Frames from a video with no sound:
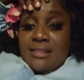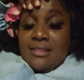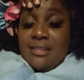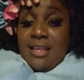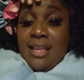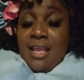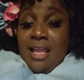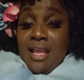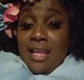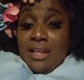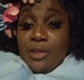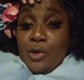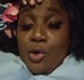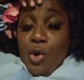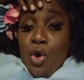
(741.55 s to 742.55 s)

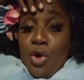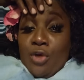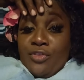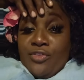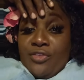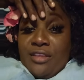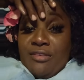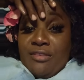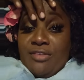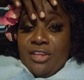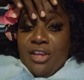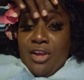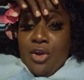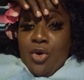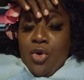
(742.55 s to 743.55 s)
The host is
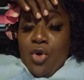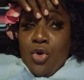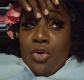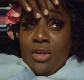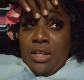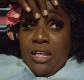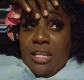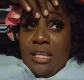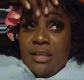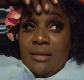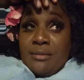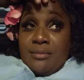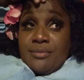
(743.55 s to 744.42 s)
here only.